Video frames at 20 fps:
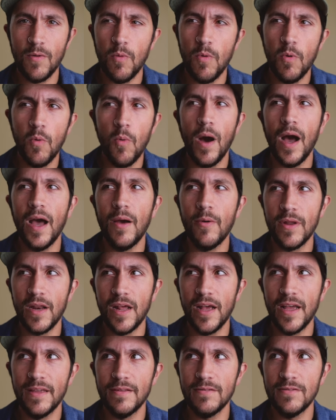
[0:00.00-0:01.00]
well, why would
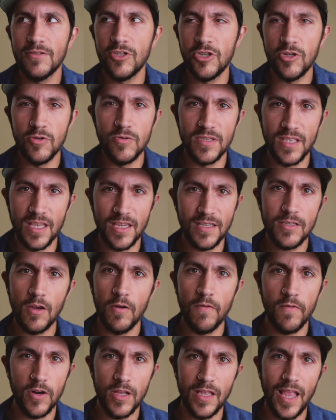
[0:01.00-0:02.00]
I choose this
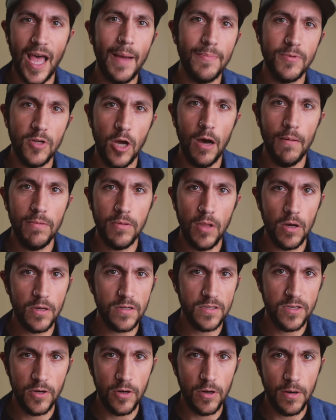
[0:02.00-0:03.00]
over a laptop long
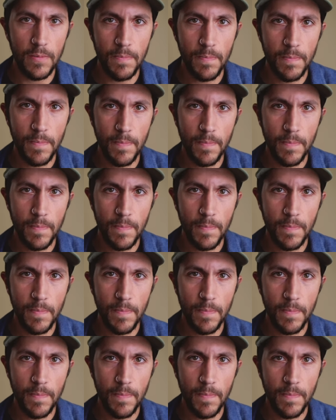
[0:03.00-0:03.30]
term?